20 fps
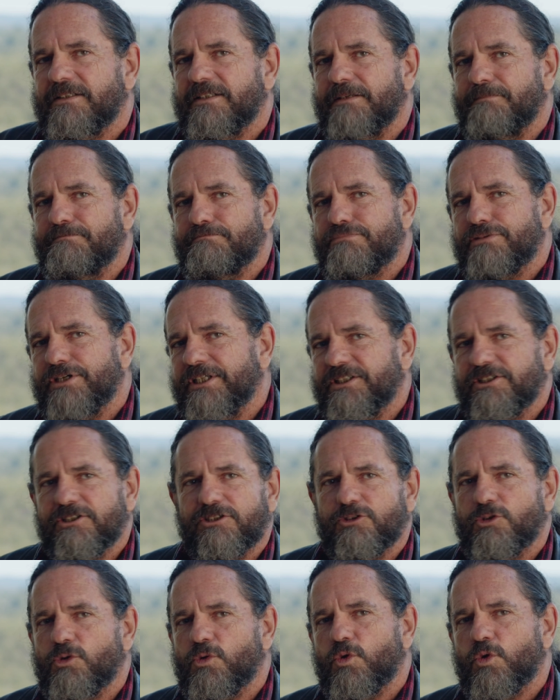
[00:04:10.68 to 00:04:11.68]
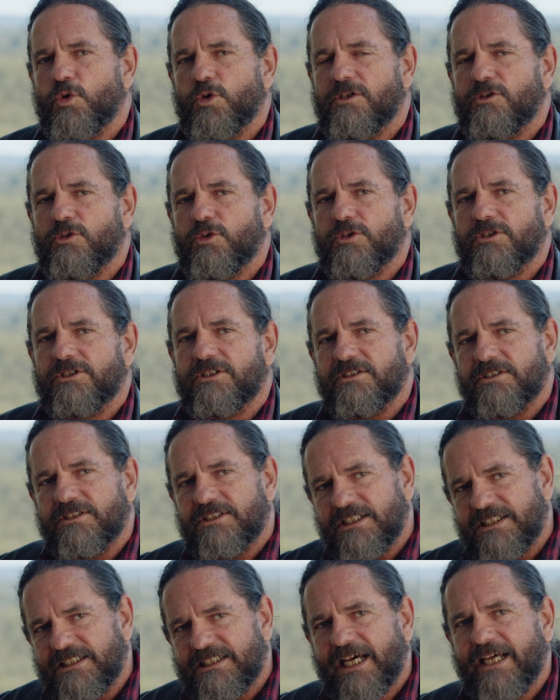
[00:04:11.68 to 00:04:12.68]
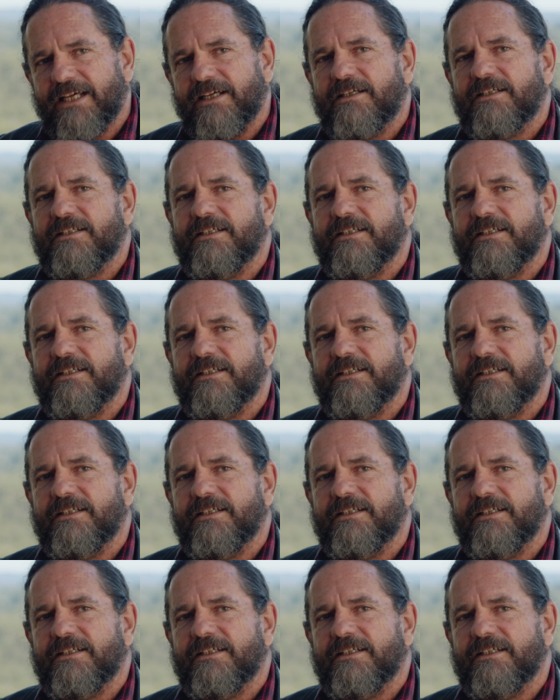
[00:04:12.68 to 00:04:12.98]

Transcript: imprinted or to take